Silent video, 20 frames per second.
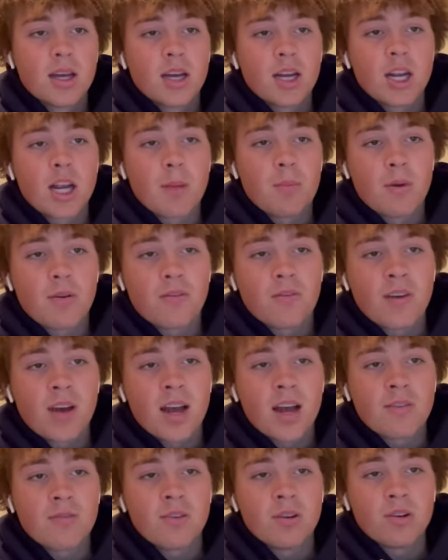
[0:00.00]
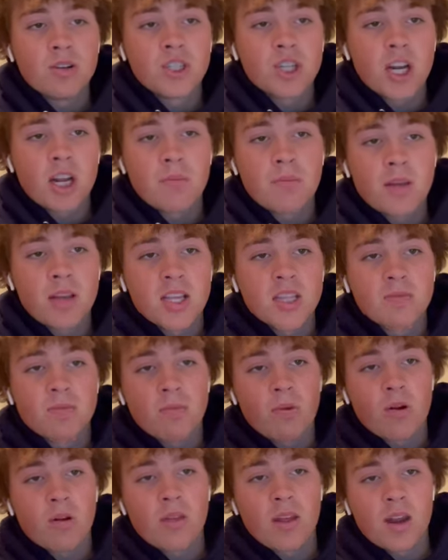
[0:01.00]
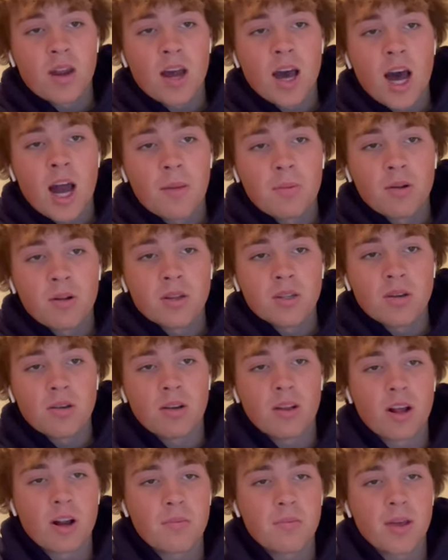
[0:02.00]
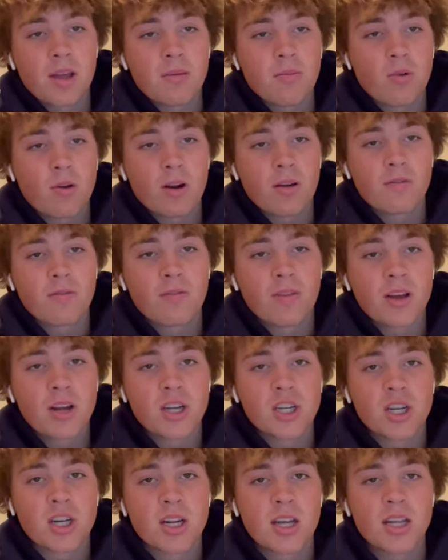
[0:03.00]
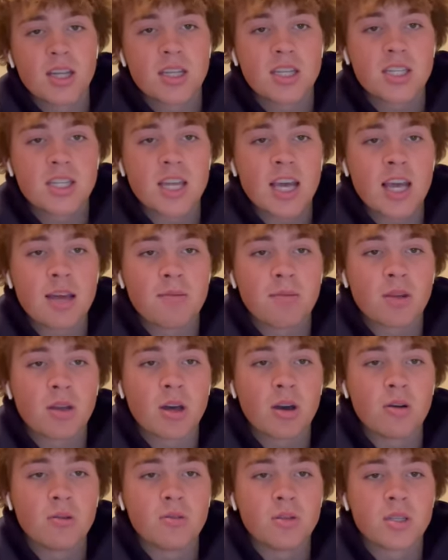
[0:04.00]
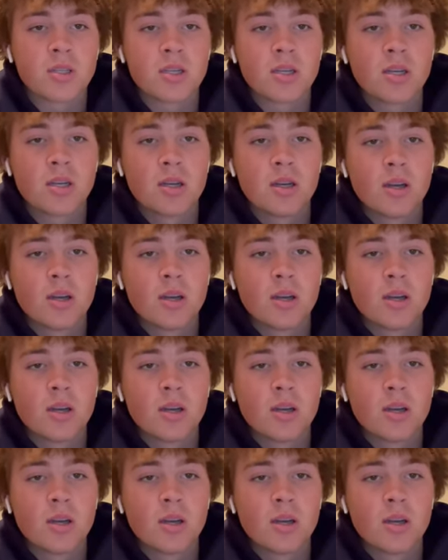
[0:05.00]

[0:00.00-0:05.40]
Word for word: Number five, real GDP is more than nominal due to there being more inflation, and same goes